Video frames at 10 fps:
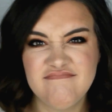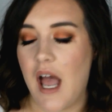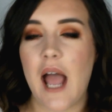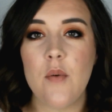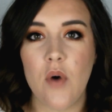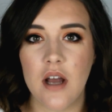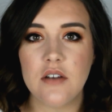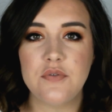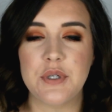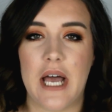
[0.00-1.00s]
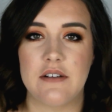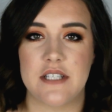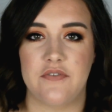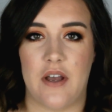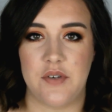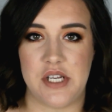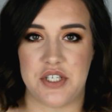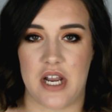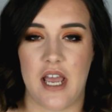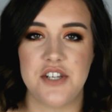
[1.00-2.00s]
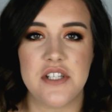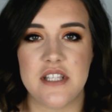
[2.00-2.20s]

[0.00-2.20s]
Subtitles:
I want a full ounce of foundation. I just